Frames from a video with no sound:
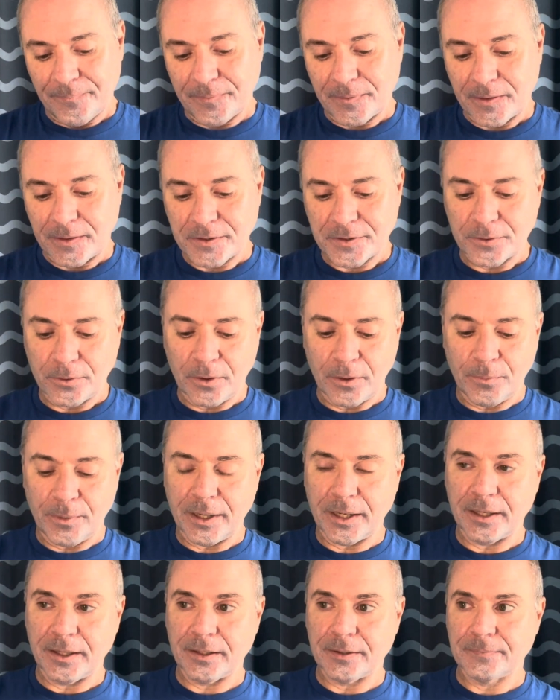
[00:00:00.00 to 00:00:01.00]

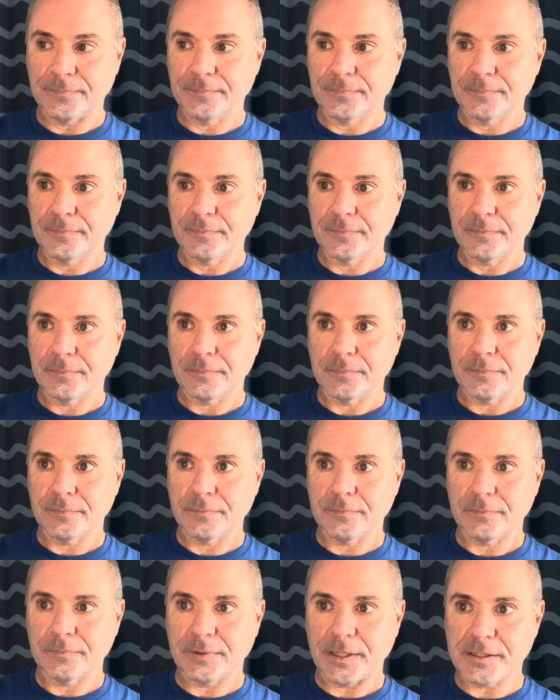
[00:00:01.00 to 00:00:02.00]
So
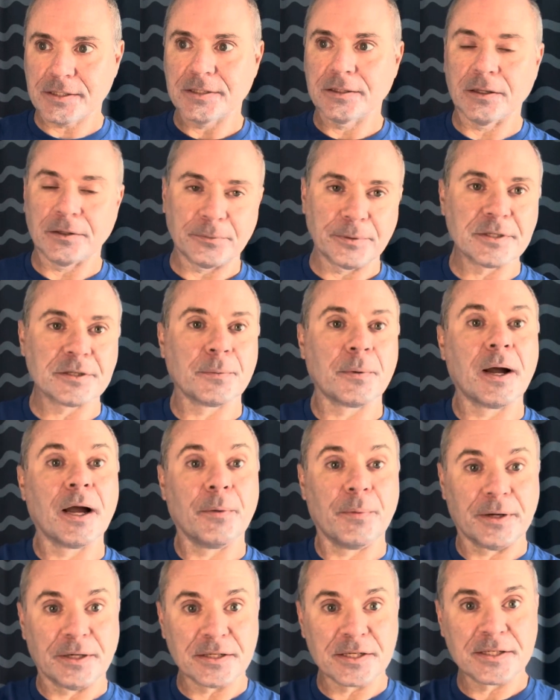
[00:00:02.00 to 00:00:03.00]
that's another reason why I
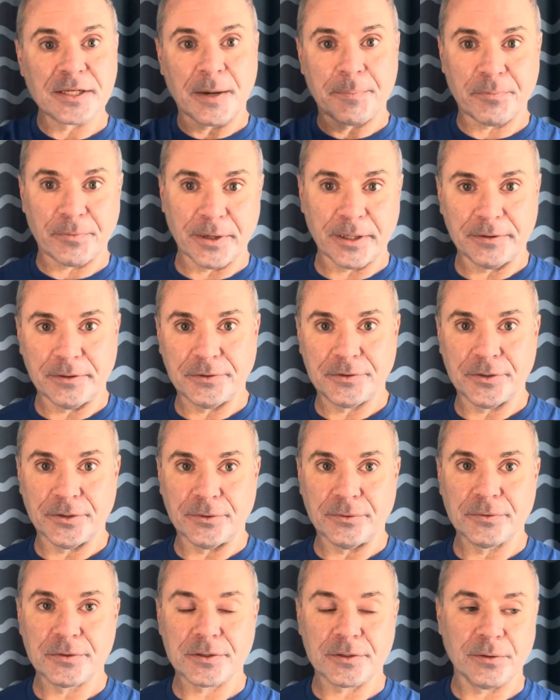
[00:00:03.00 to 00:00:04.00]
want to separate the two.
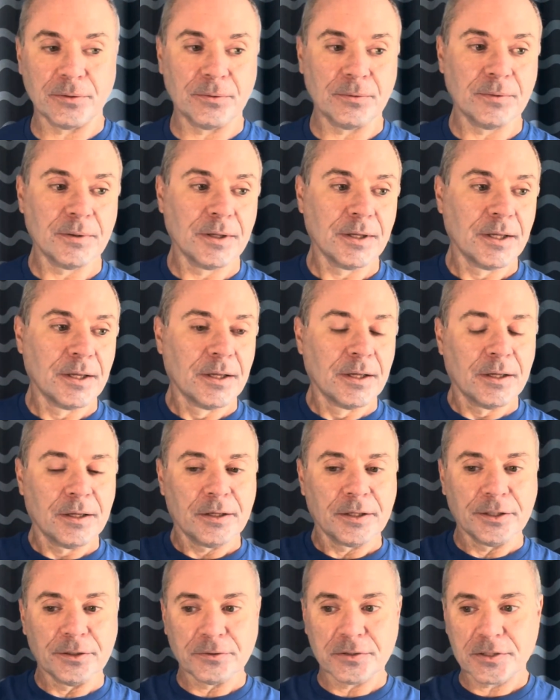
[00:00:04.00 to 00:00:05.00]
So
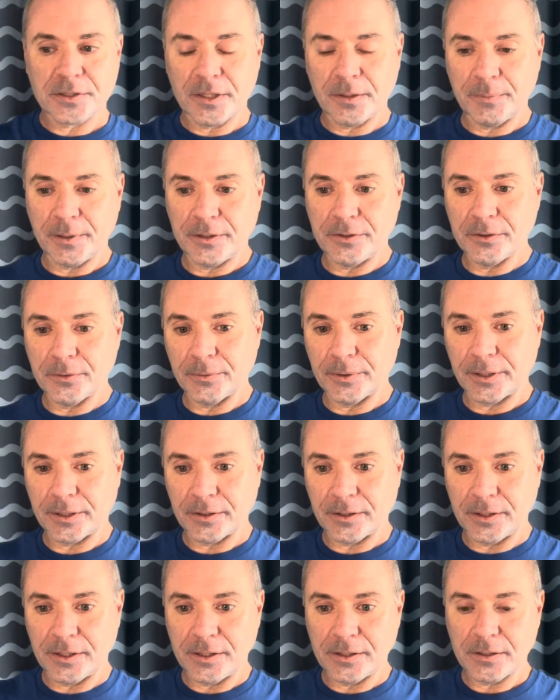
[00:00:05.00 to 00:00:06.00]
you'll see me doing
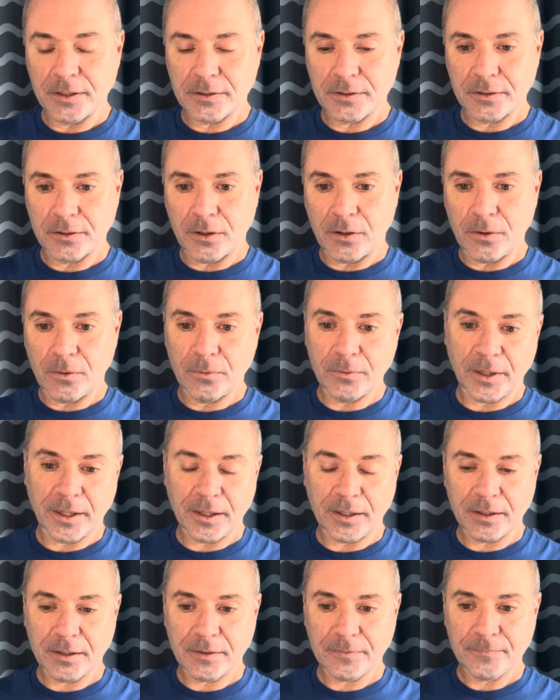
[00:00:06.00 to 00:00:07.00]
the
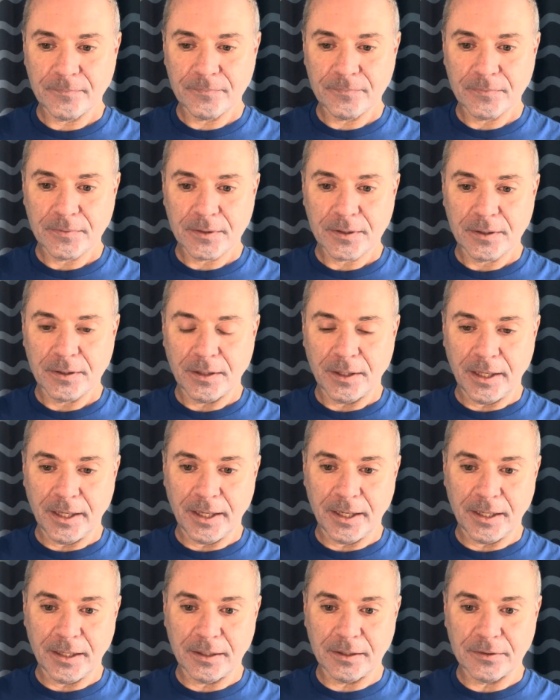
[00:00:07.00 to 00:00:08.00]
honing
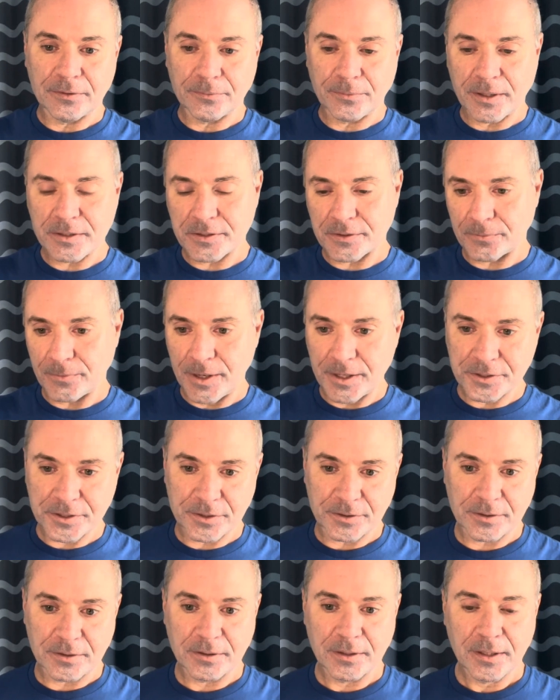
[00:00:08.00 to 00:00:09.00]
and the
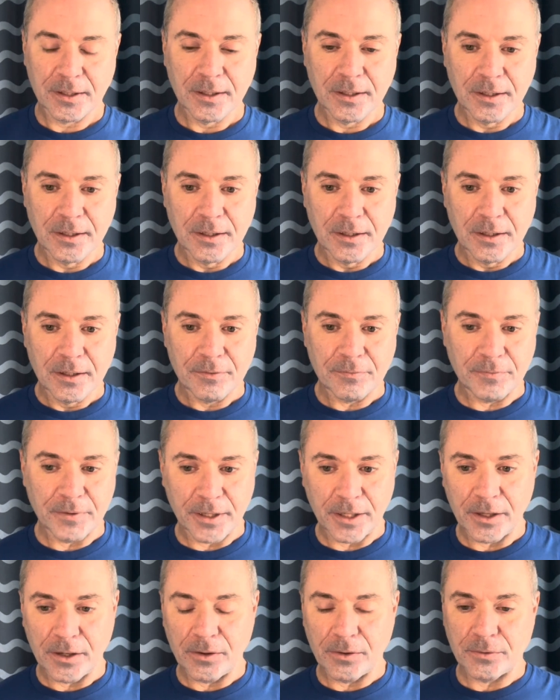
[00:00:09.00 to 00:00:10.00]
restoration
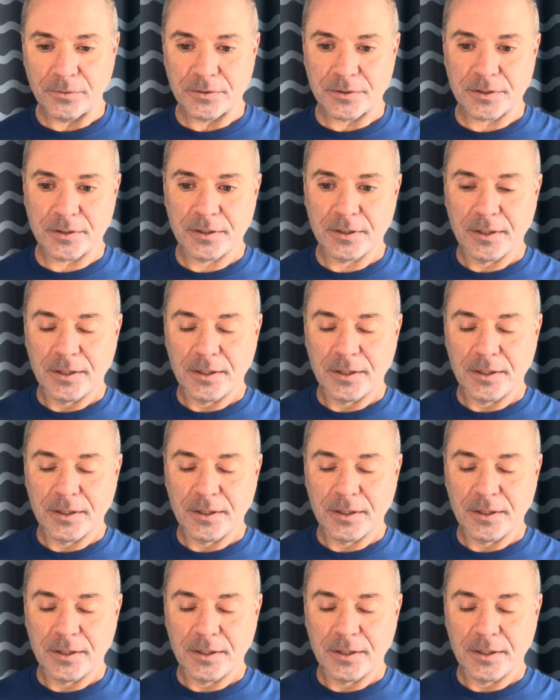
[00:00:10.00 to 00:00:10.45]
videos